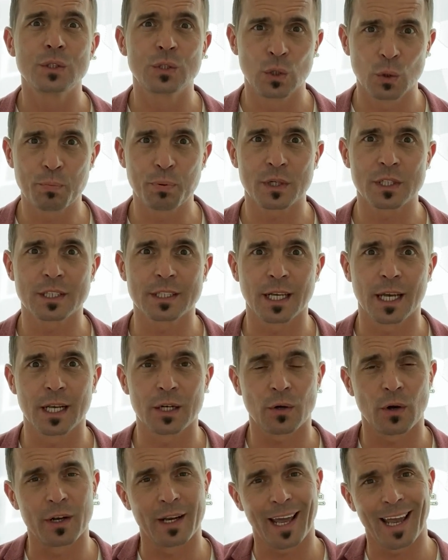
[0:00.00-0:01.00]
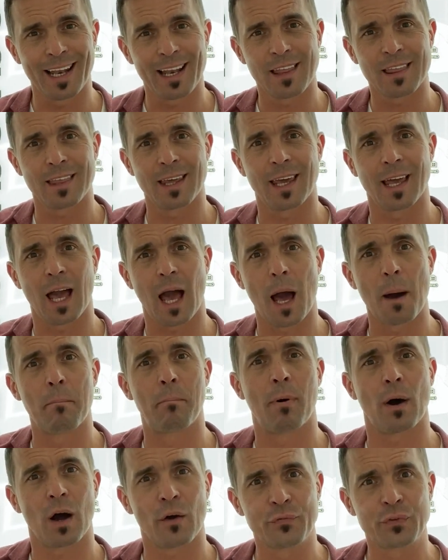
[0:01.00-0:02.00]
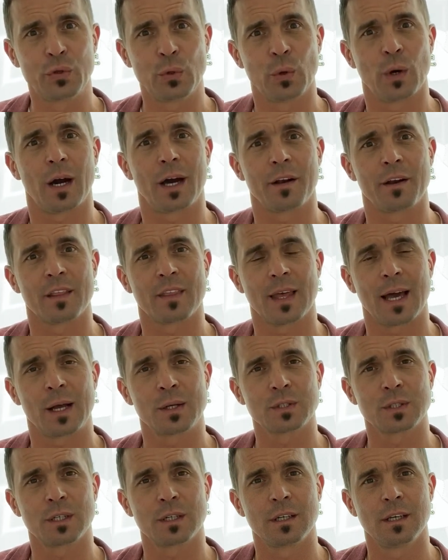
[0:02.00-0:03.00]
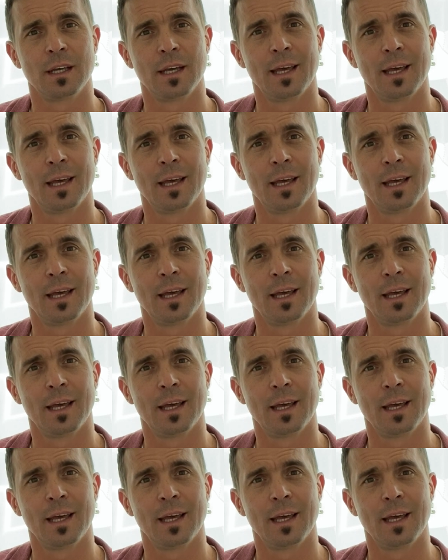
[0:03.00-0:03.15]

2% on anything above 200,000,